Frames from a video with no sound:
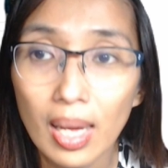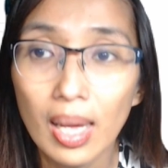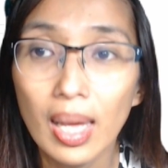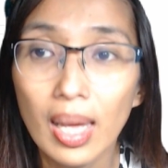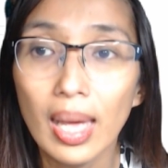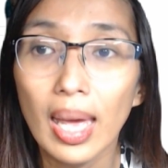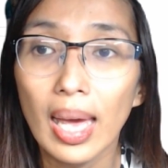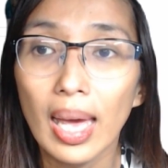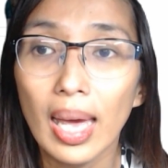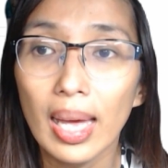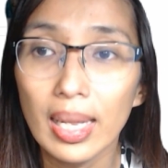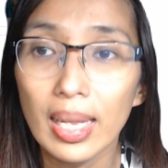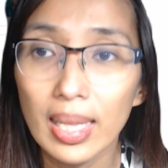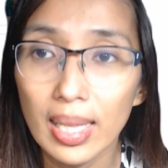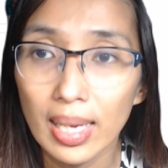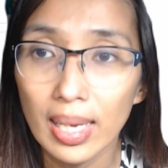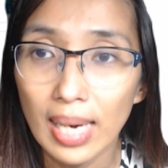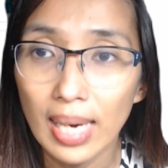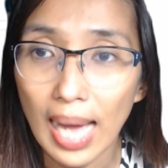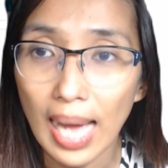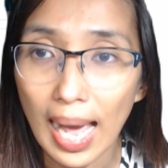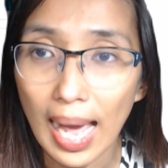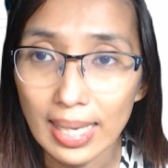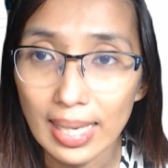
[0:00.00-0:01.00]
And
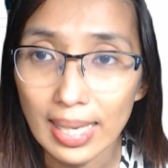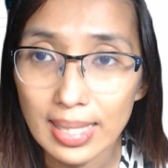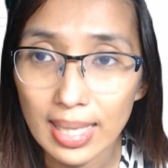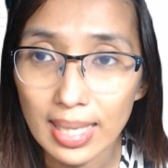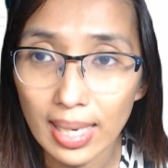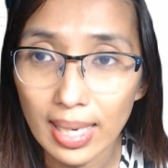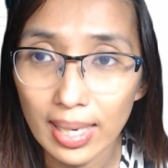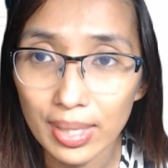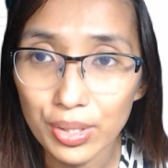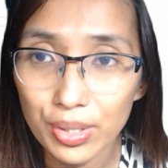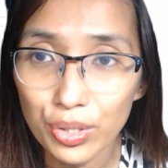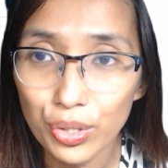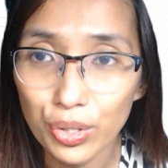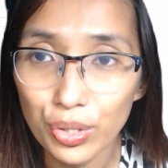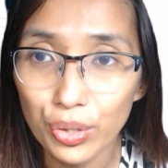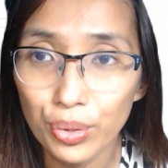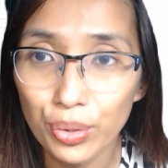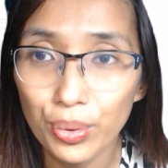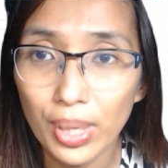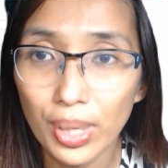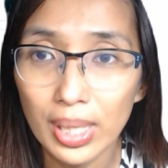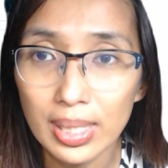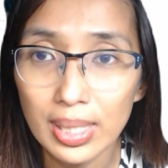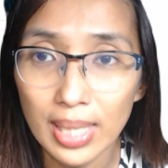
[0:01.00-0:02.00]
then ask it to
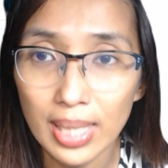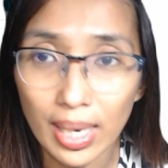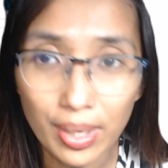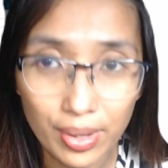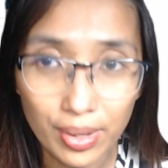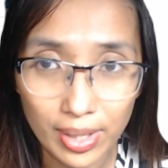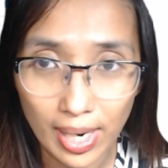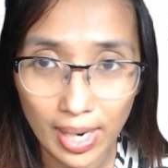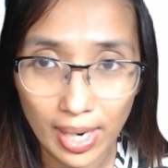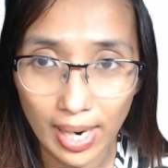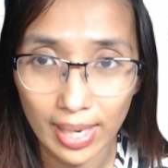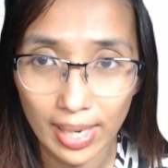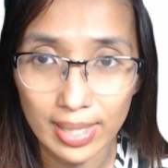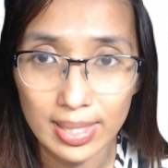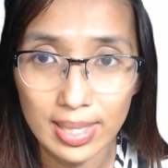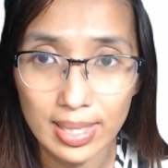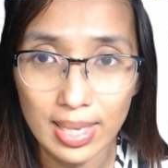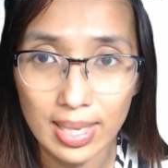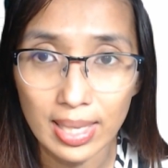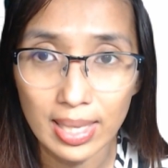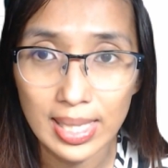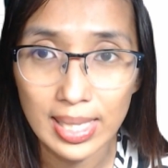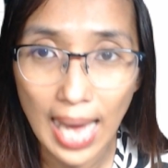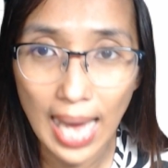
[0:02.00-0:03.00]
categorize
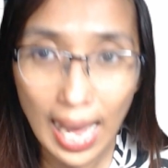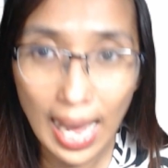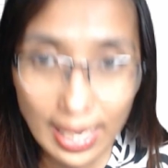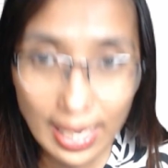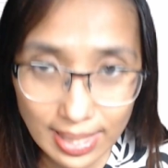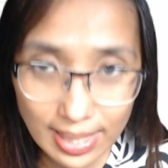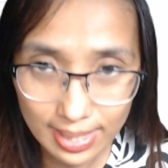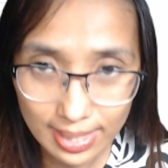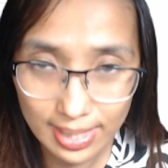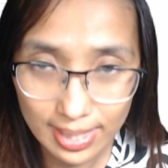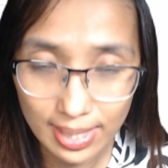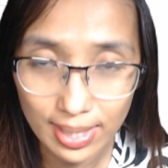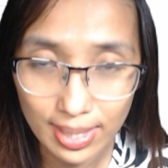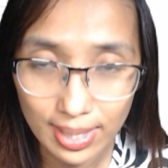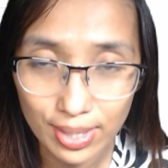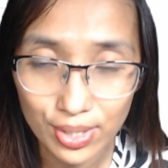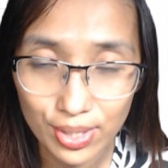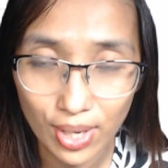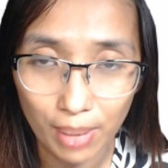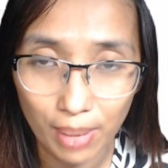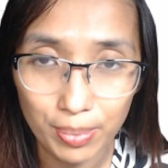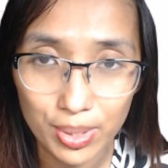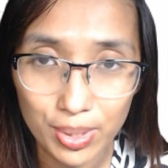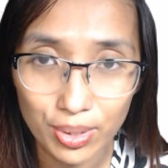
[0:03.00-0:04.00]
the tasks in the
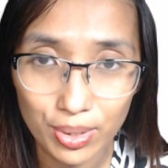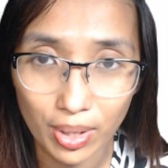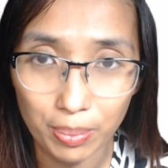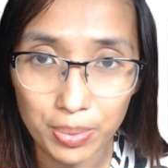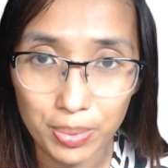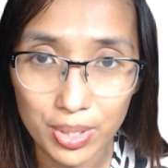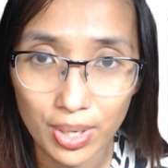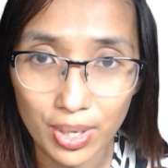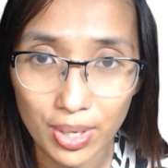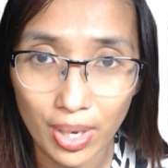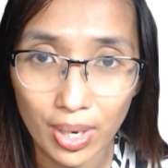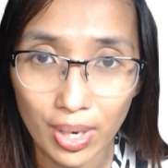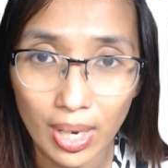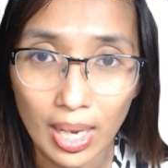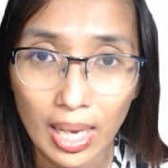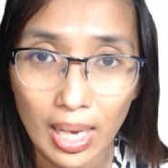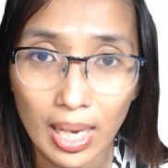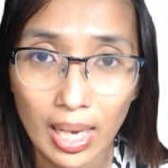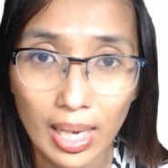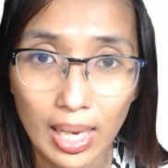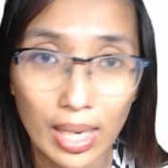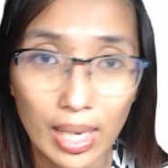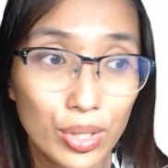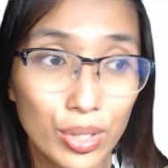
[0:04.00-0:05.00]
job description
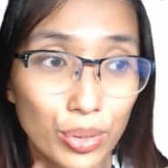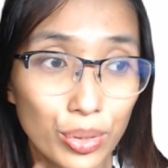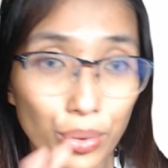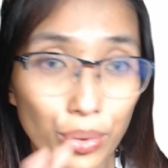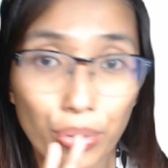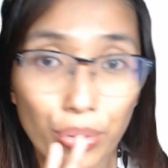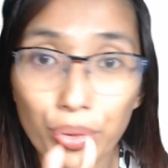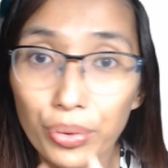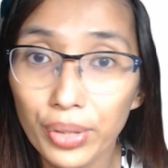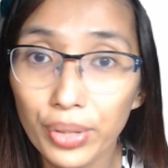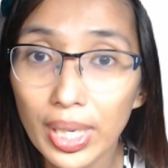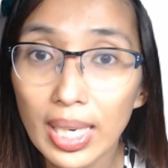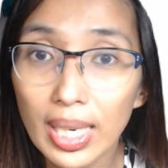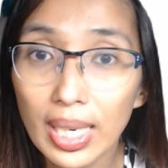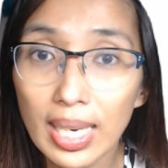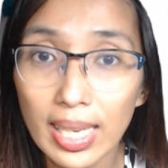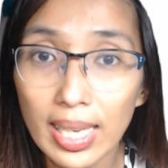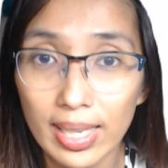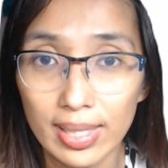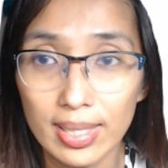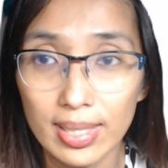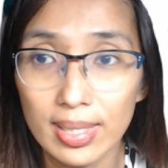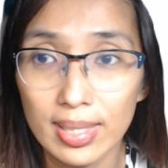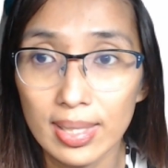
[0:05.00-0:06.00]
into 3
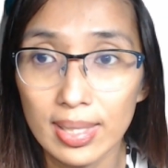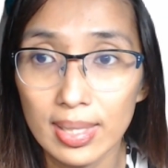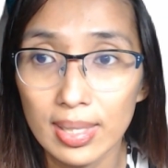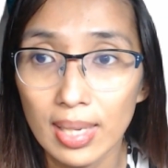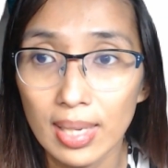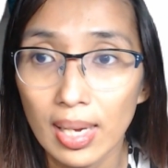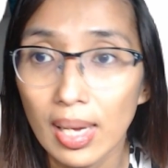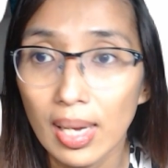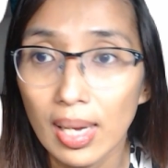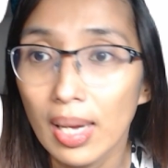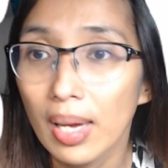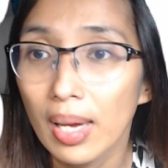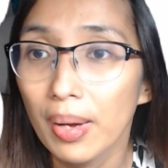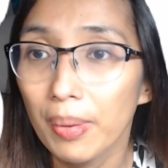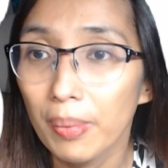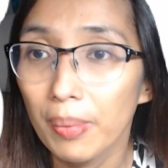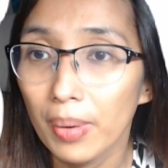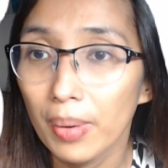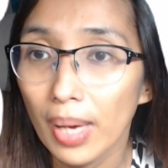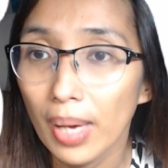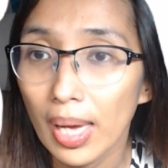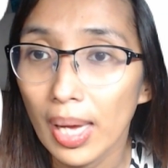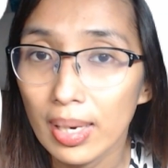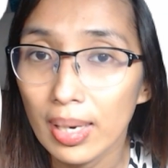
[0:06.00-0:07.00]
lists.
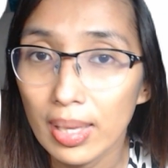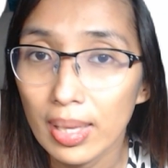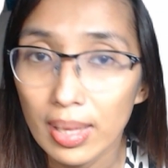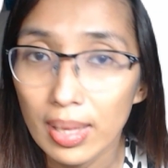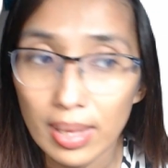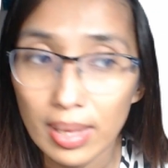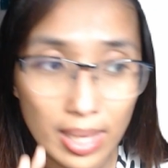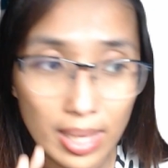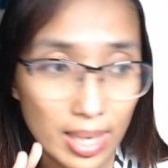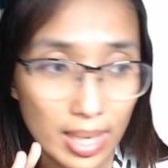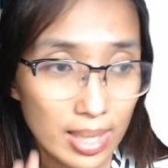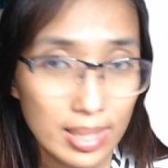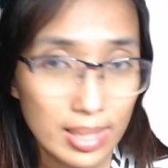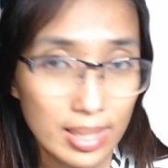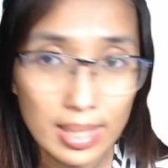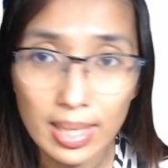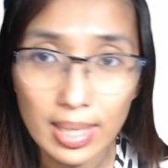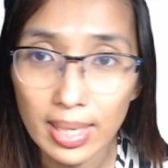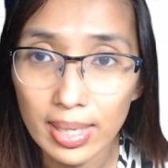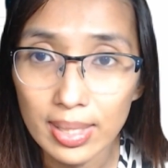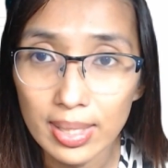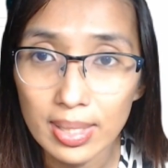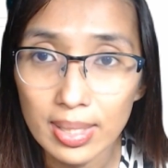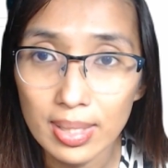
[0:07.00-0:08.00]
And these
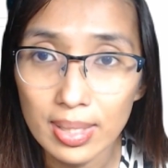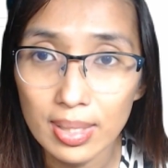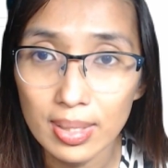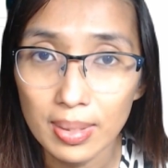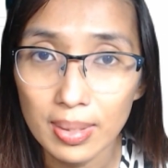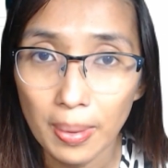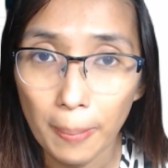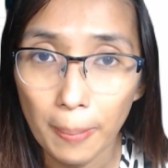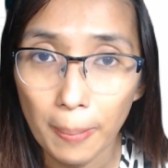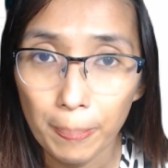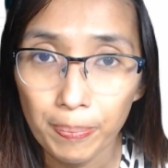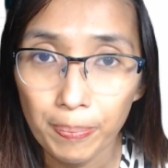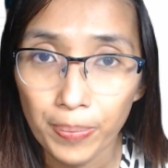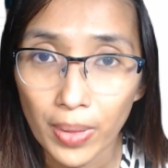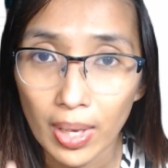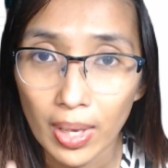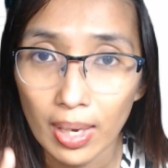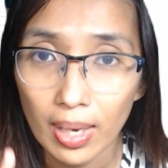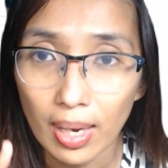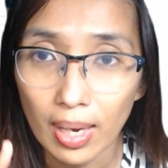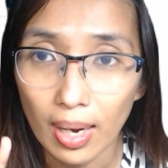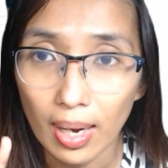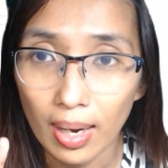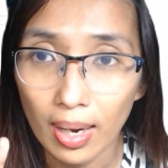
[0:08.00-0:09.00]
lists
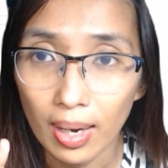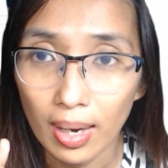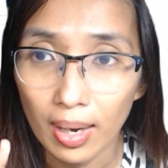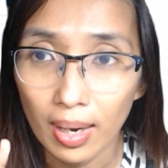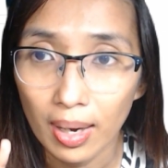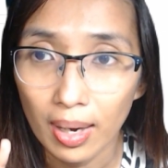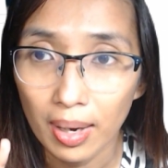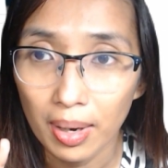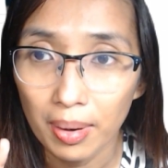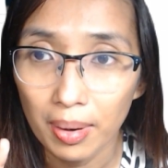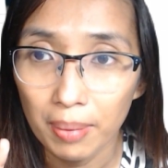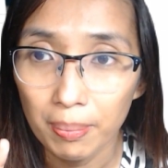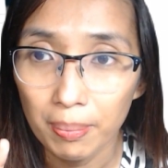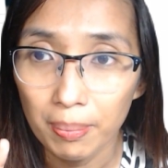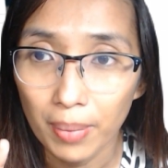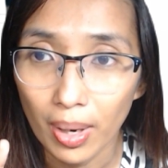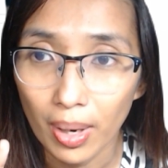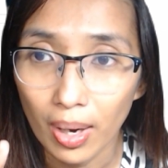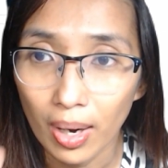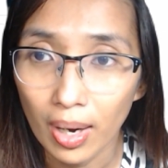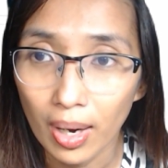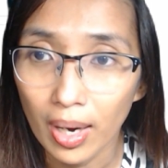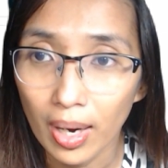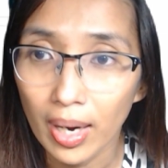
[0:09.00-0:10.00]

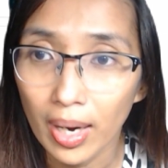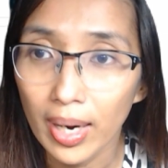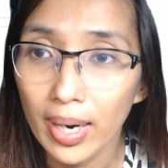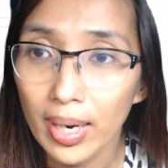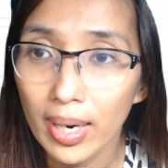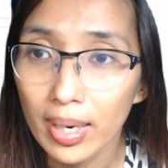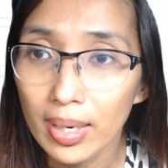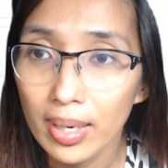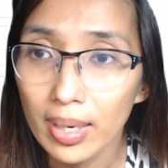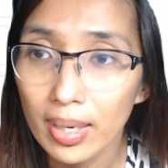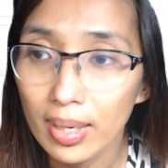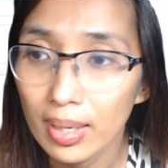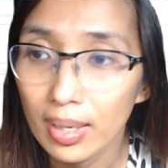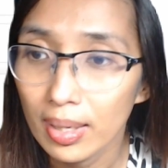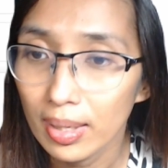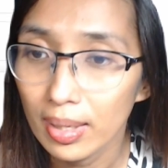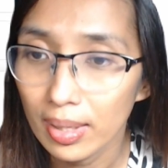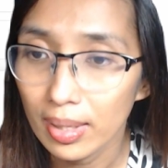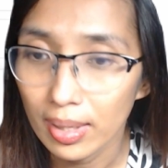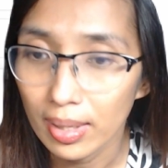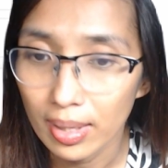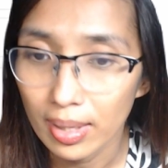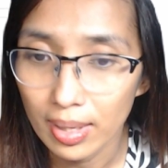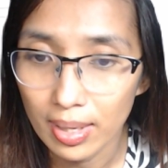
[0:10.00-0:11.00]
are
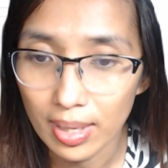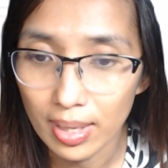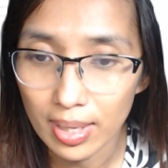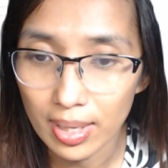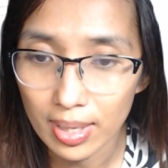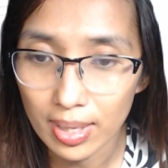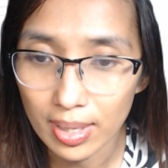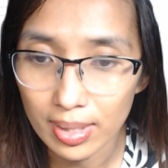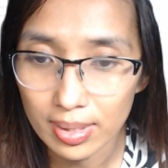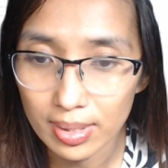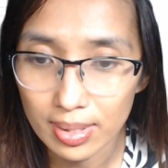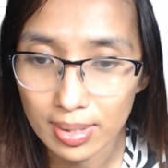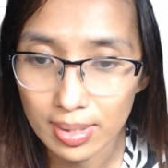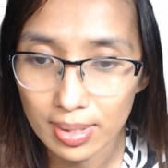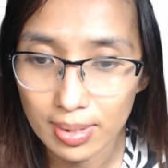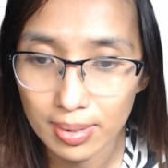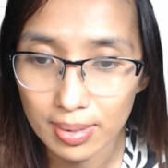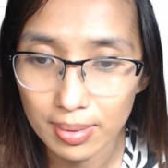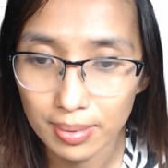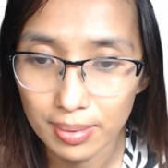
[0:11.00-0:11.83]
these.